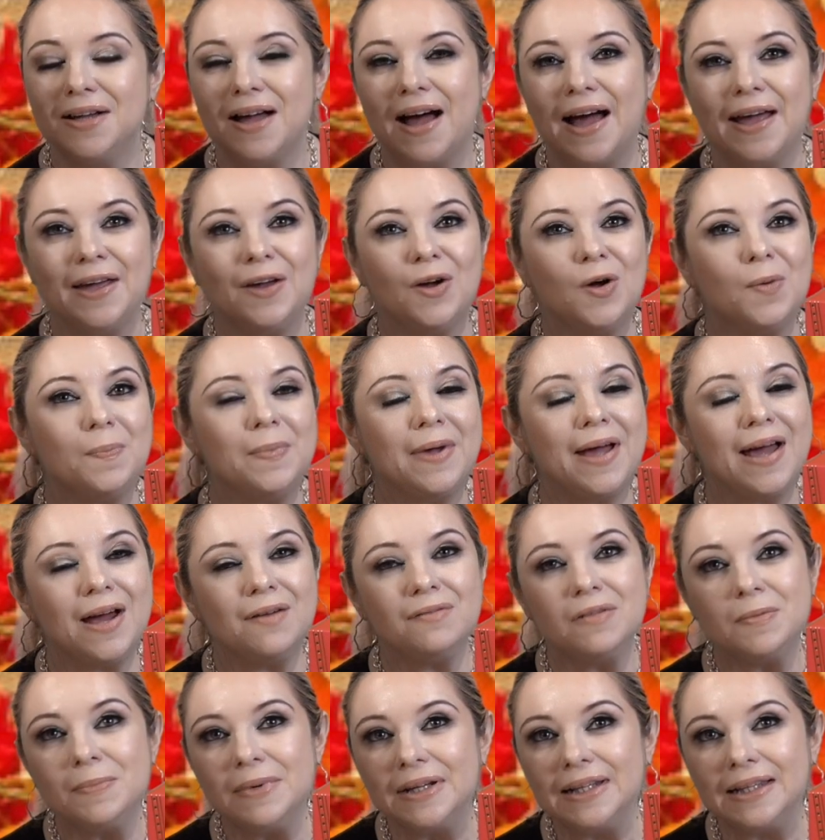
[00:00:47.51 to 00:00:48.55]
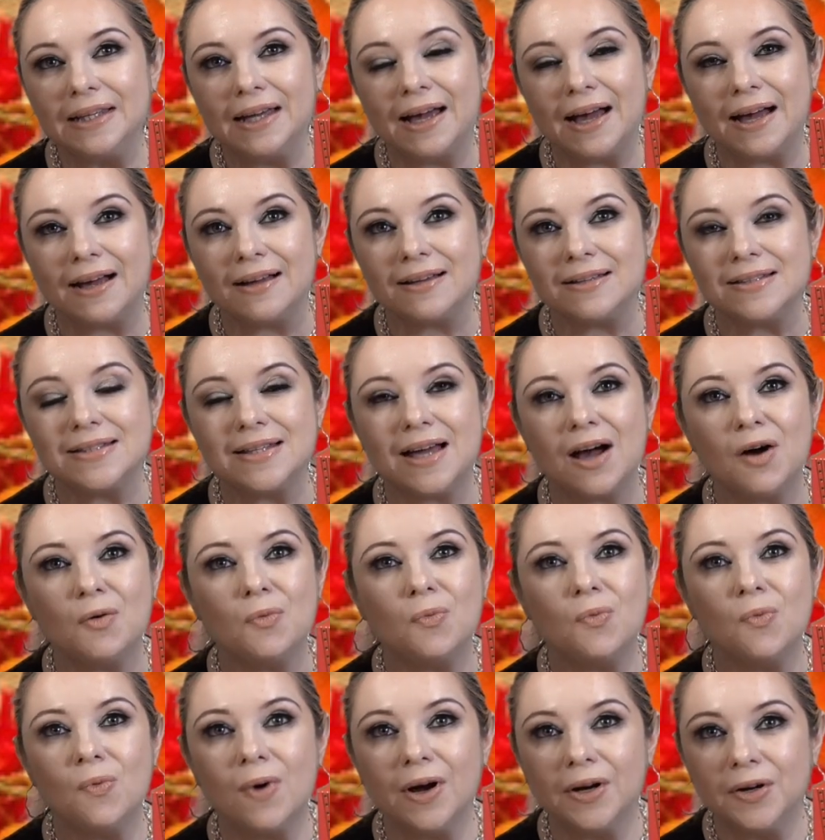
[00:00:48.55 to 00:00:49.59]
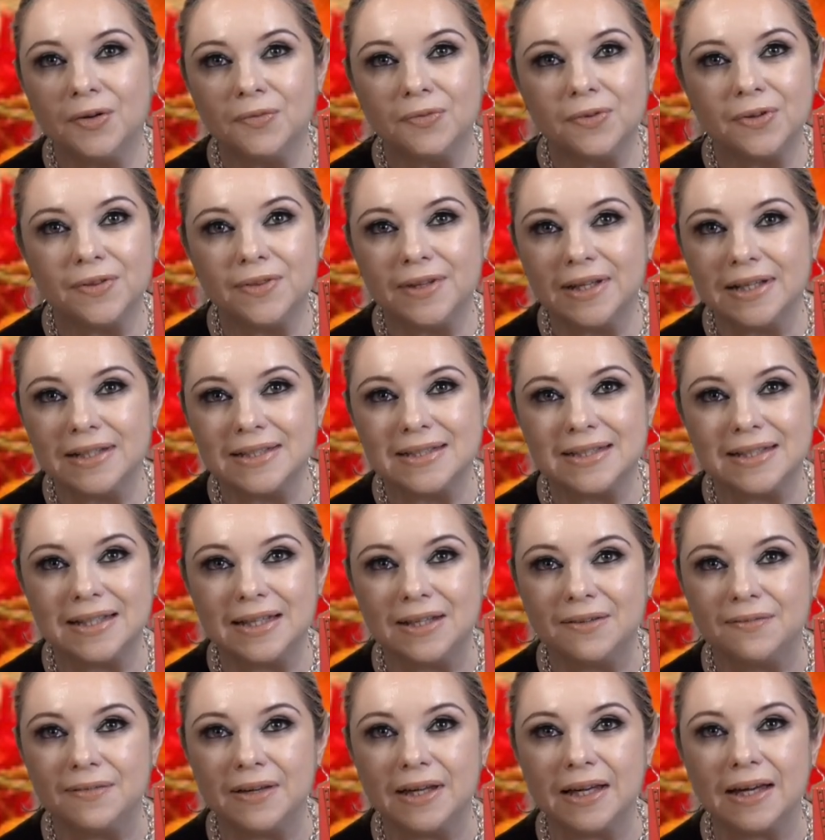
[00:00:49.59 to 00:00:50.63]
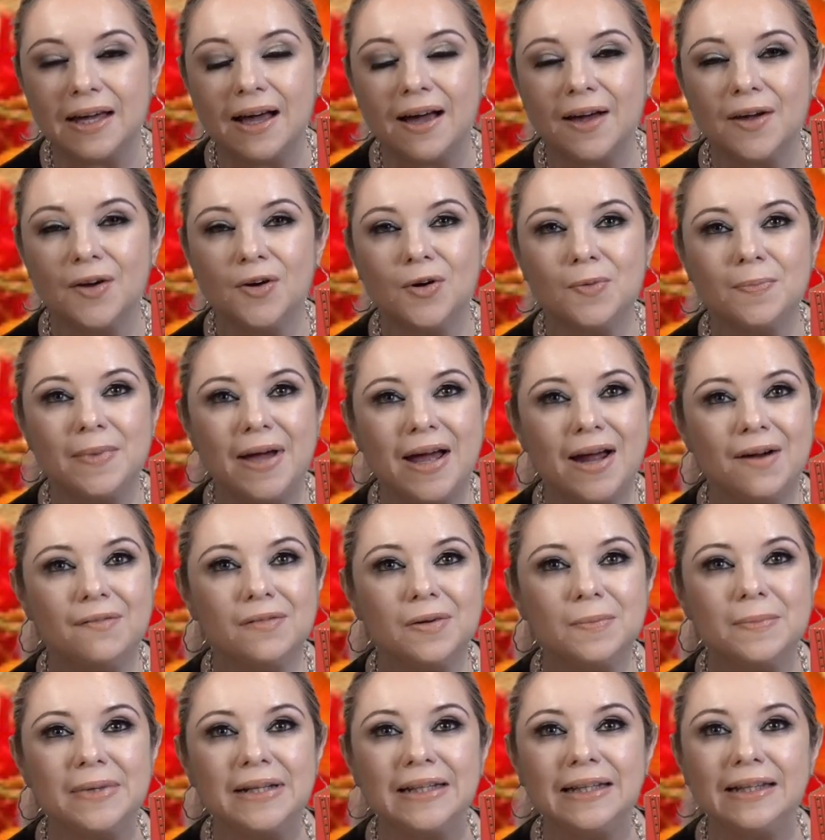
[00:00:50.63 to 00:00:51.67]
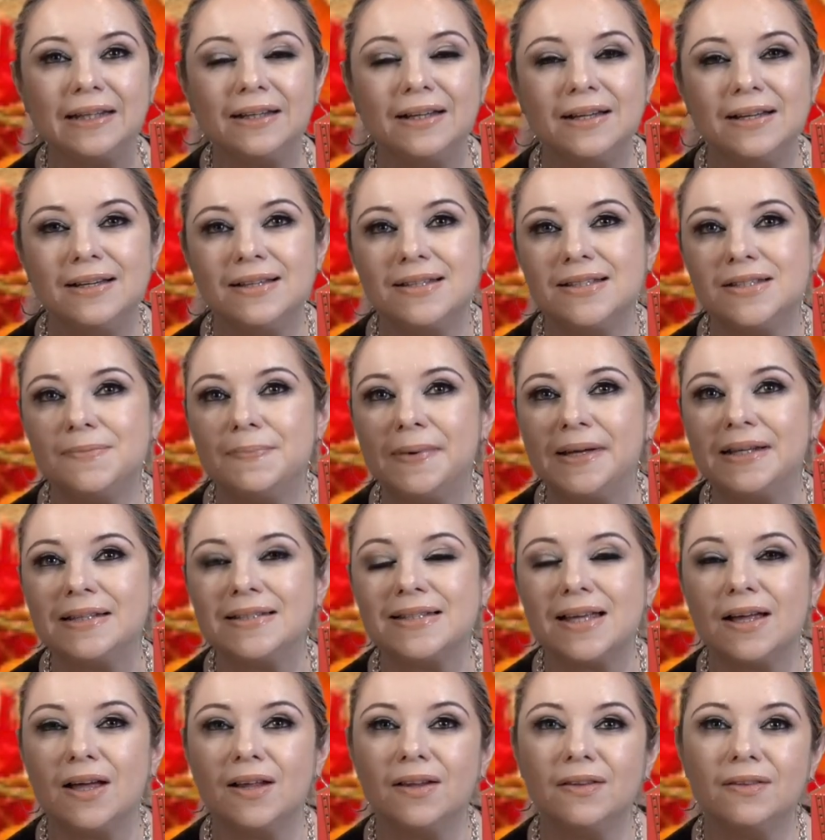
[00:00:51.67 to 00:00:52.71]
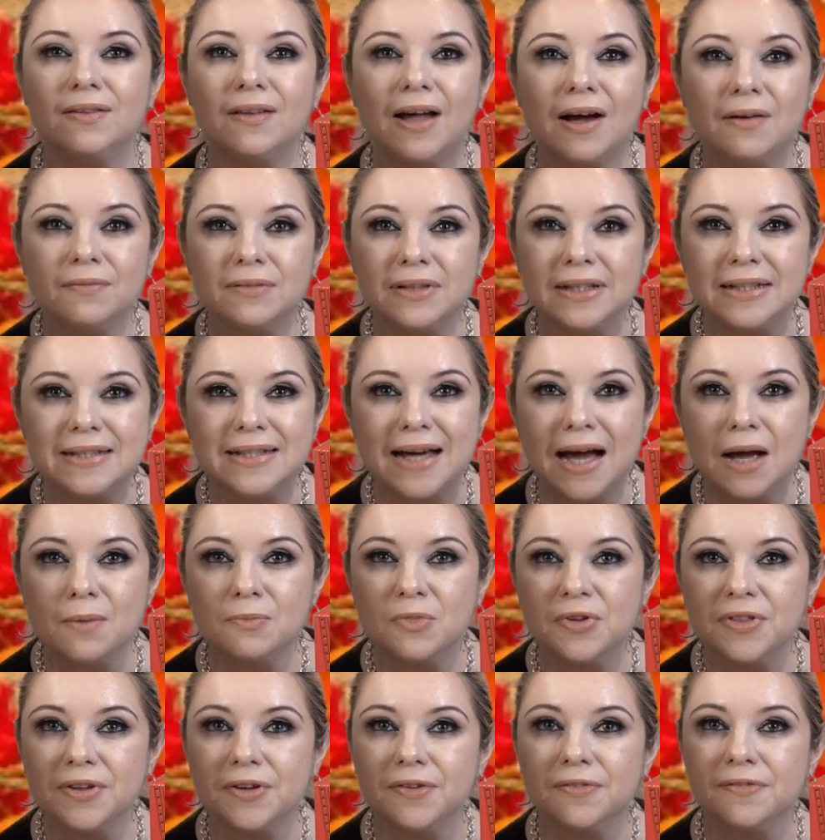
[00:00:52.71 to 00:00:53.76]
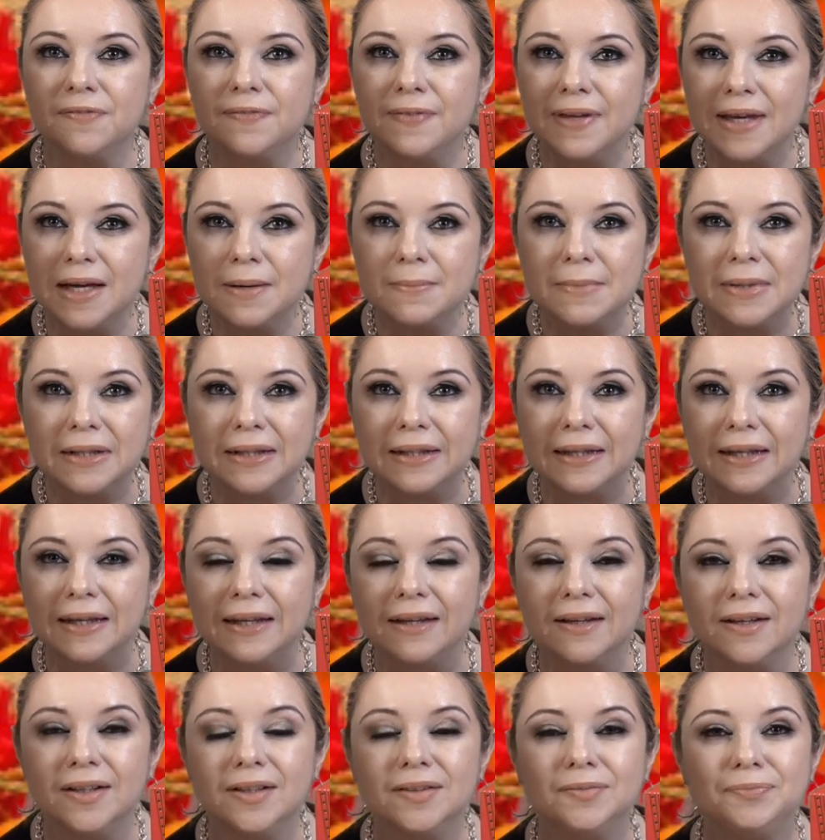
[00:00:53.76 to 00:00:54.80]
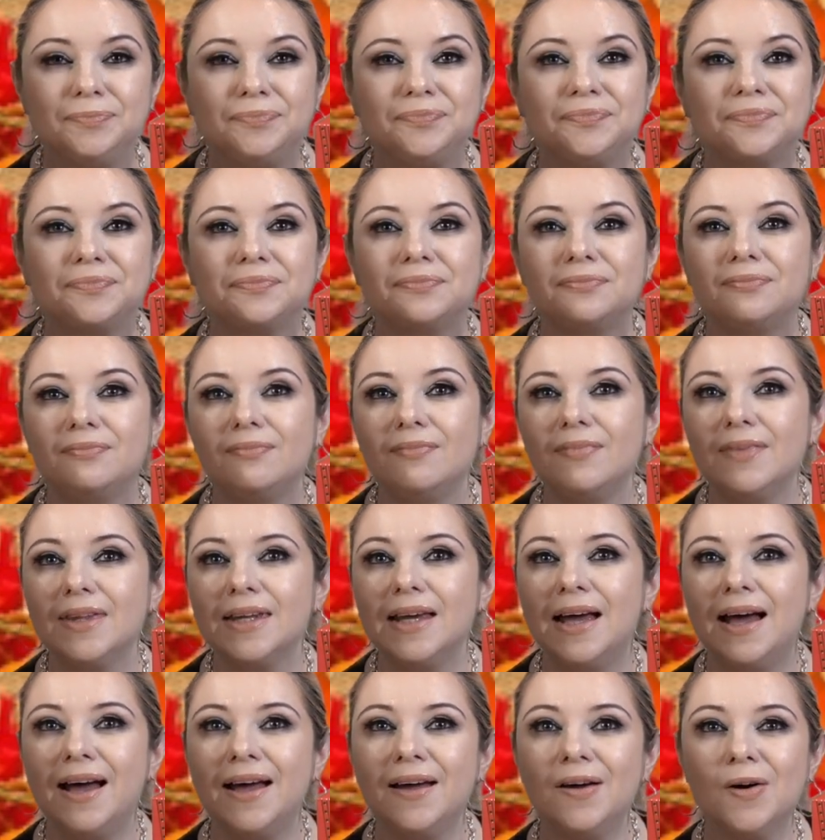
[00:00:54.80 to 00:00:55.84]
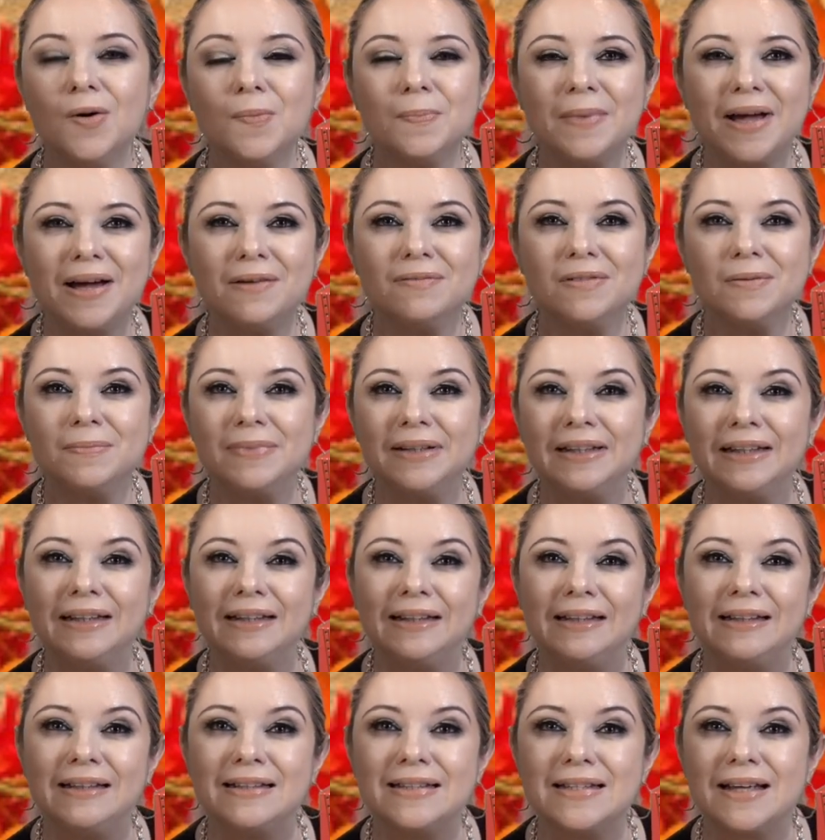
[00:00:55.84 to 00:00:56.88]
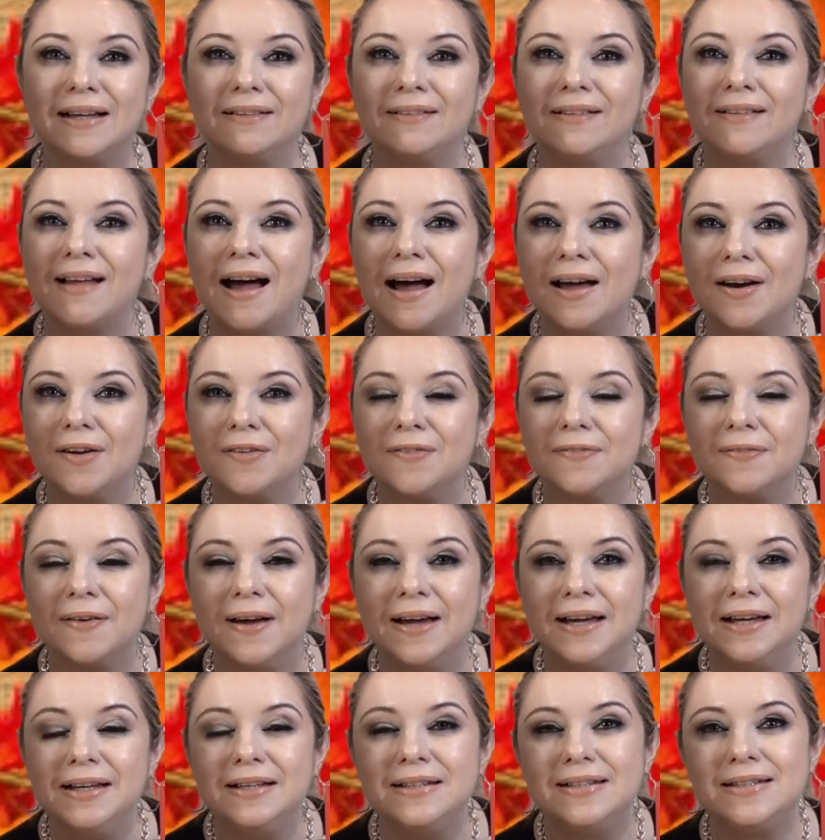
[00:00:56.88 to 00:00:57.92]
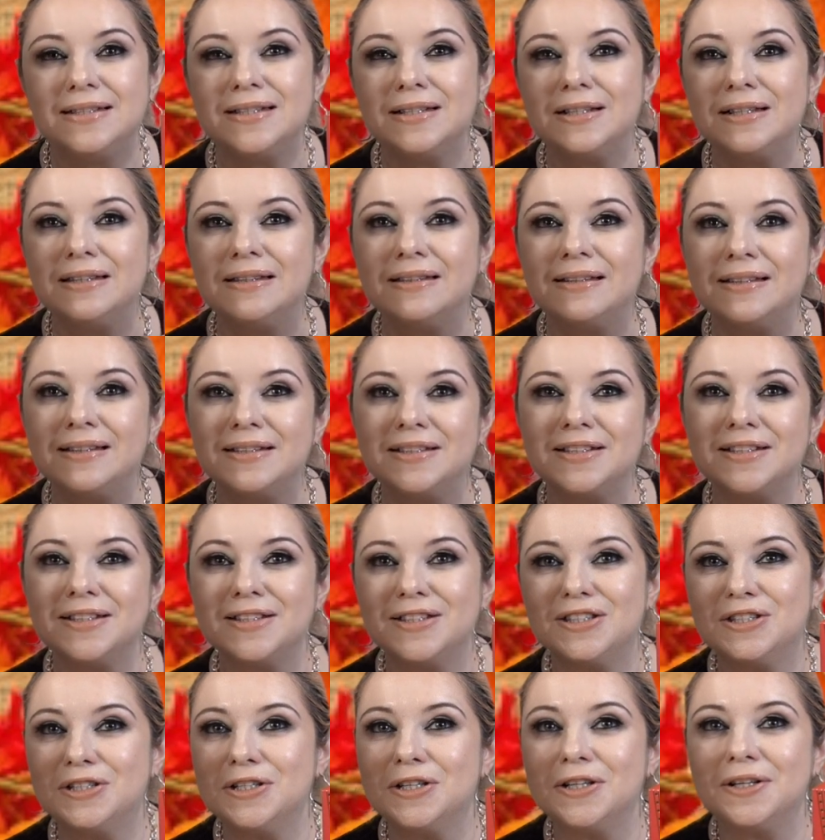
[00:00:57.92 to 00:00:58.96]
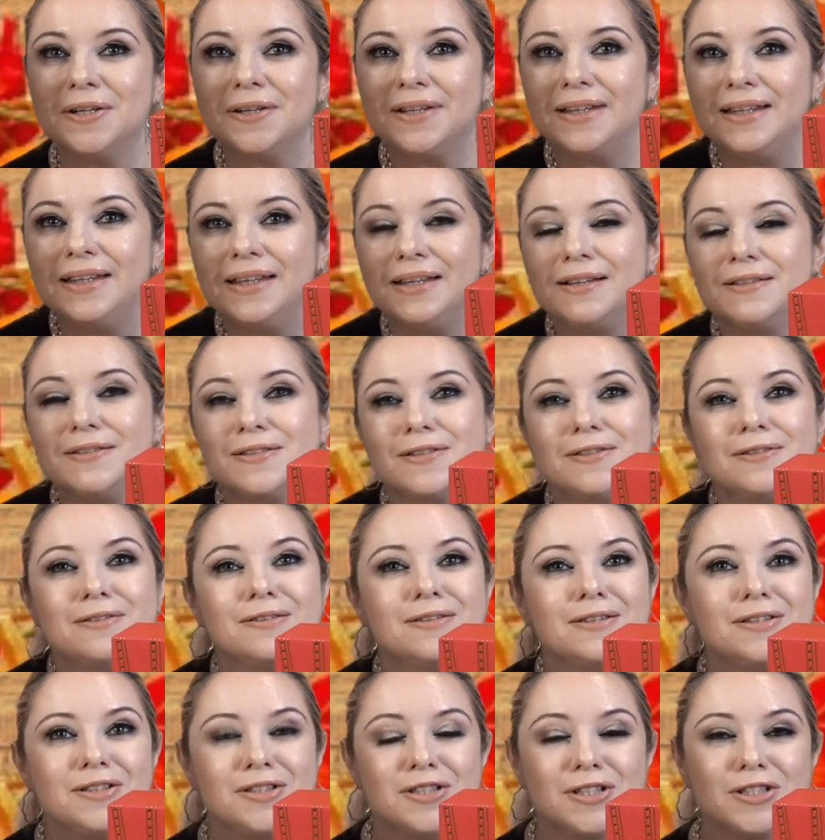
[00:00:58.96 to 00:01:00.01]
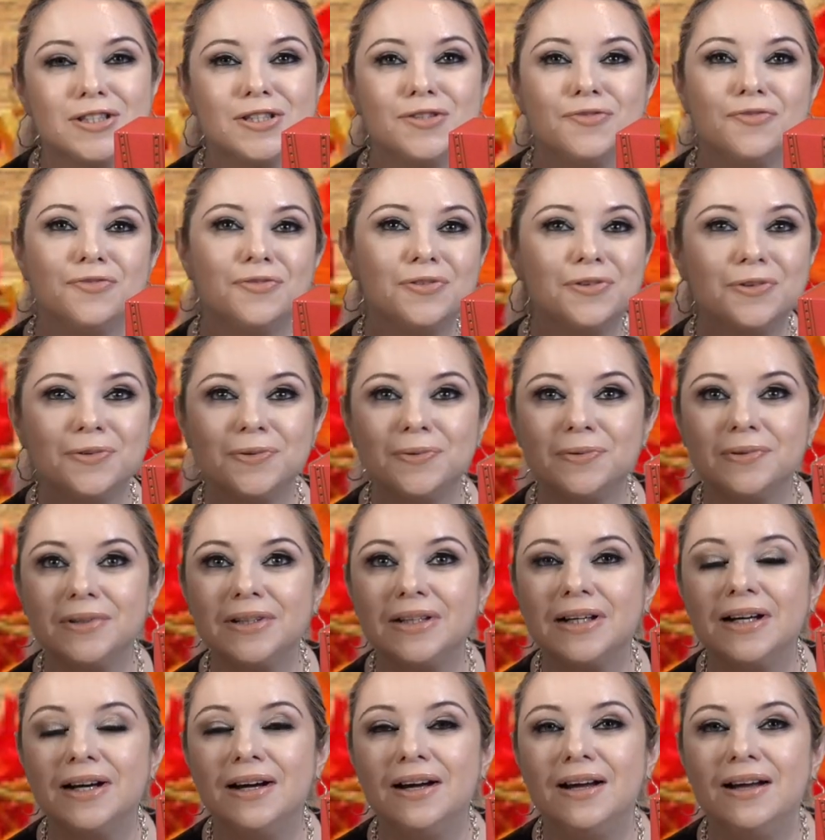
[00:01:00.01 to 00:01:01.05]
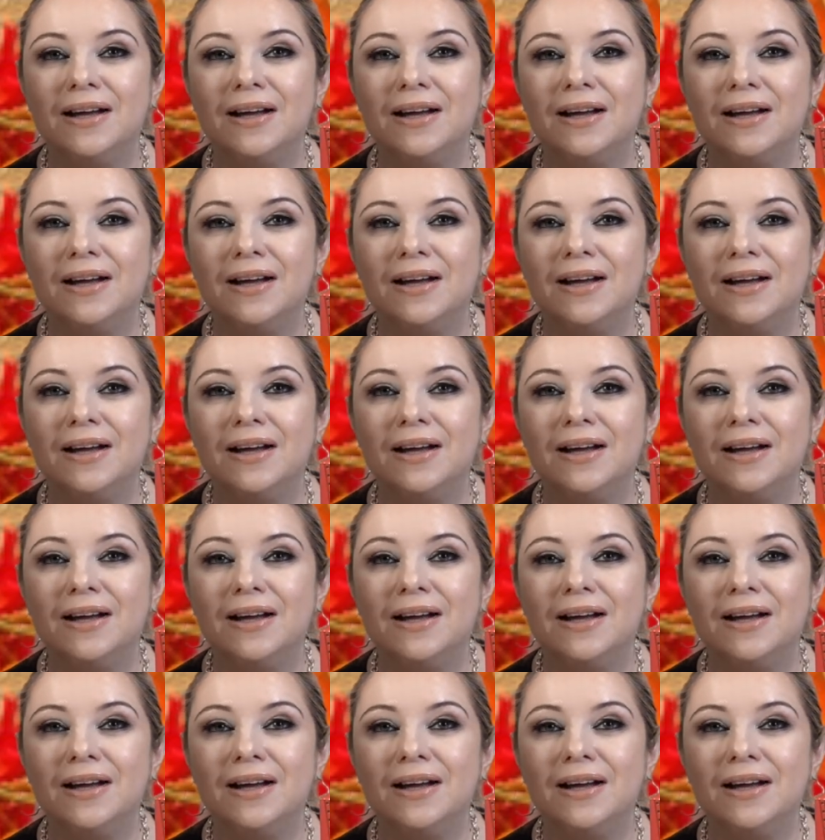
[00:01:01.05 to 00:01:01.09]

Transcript: I hope everybody has a wonderful Thanksgiving. I hope everybody spends a lovely time with their family. I hope everybody eats a lot of delicious turkey and delicious food,